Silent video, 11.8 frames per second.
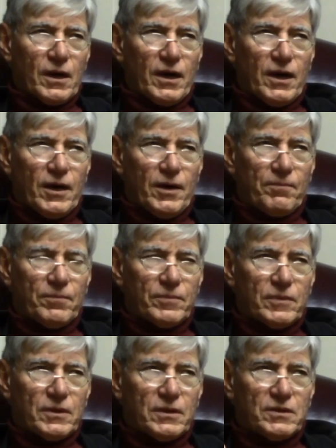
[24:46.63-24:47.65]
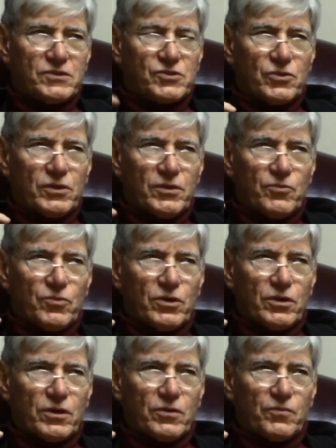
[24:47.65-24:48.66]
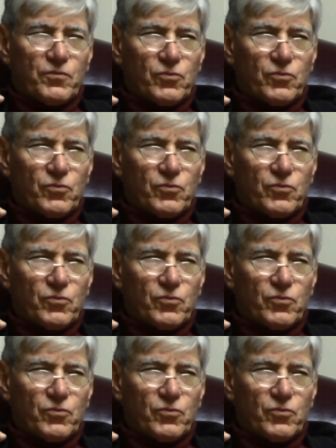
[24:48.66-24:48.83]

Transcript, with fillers: Um, in his early work,